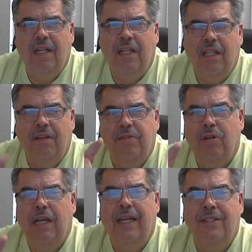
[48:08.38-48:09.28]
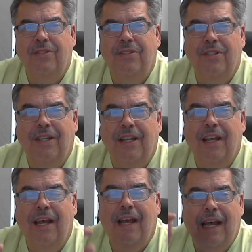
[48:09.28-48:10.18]
Love you guys.
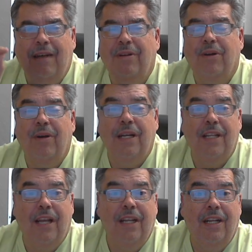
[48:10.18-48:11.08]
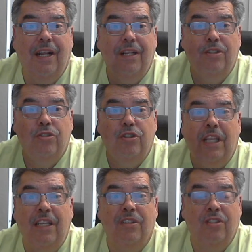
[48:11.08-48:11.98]
Have a great night. See
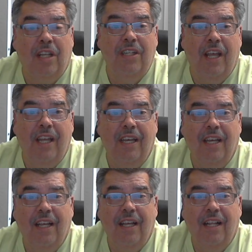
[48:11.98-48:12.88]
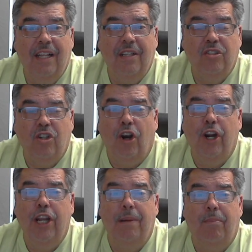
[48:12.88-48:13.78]
you Sunday.
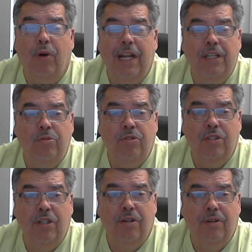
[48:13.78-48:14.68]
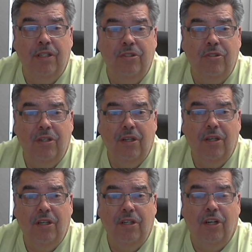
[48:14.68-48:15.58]
Starting a brand new series
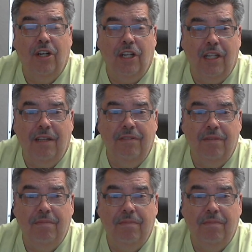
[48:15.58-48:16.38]
you're going to love it.